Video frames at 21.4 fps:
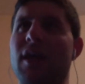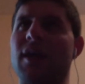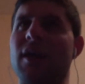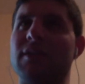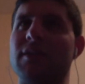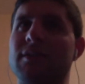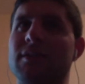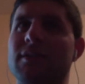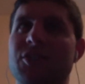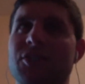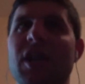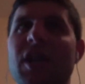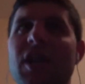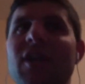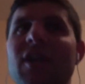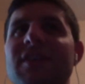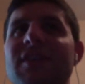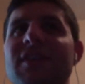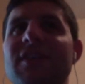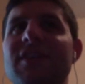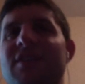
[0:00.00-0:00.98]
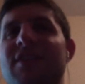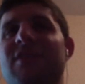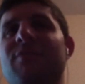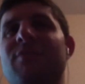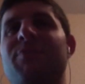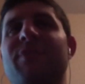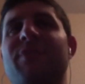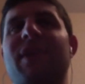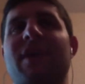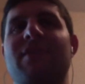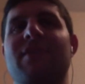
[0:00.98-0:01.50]
Charlie says it
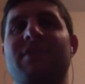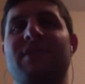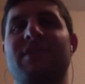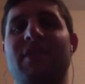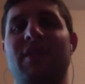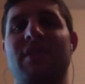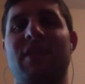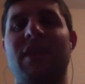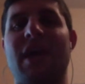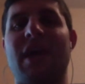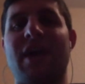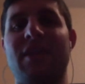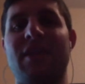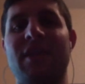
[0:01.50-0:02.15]
best in that